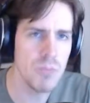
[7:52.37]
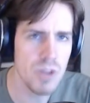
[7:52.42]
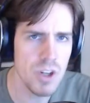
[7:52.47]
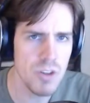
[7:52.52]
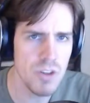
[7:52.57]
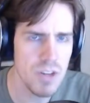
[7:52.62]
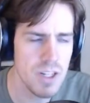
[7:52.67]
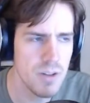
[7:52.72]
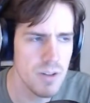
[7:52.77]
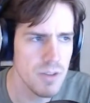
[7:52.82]
running
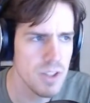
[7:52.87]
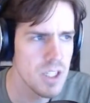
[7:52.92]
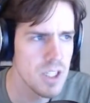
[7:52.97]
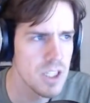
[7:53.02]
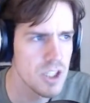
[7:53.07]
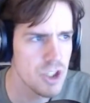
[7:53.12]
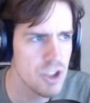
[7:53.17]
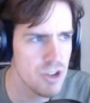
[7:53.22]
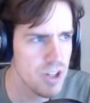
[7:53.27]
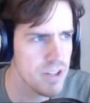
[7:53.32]
around
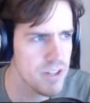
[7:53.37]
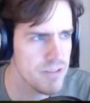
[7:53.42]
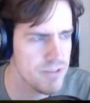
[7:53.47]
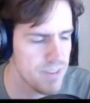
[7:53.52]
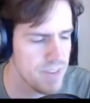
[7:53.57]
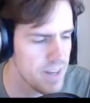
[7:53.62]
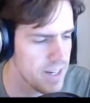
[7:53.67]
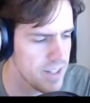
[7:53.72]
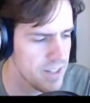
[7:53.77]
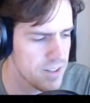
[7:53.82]
trying to
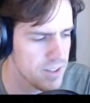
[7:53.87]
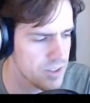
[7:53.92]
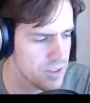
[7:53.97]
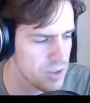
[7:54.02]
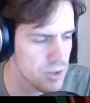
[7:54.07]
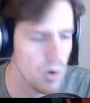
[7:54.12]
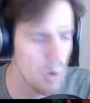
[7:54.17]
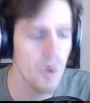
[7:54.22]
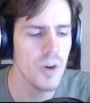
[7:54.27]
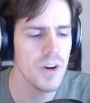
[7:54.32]
find this
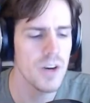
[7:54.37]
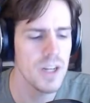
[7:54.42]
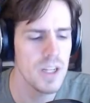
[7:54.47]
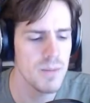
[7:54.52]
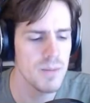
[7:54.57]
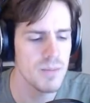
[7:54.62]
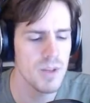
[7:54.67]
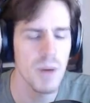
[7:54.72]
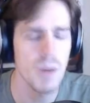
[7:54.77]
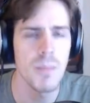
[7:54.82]

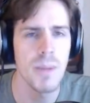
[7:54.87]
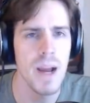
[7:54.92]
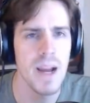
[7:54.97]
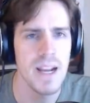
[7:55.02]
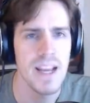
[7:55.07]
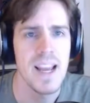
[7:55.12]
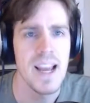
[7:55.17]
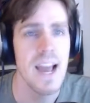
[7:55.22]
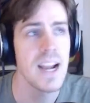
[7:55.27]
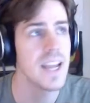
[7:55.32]
Goram numpad,
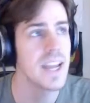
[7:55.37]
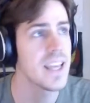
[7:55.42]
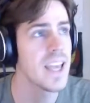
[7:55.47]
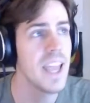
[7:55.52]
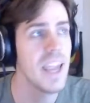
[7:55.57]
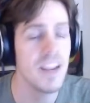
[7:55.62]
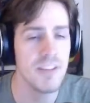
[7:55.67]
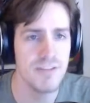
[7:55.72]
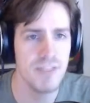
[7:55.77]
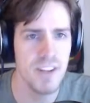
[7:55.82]
and I
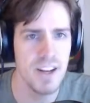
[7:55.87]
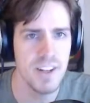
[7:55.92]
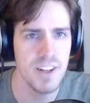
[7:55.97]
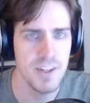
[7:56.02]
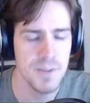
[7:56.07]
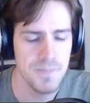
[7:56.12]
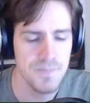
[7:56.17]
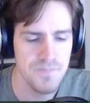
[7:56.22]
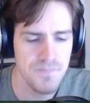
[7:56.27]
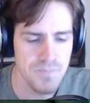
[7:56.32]
can't find
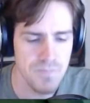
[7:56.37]
it.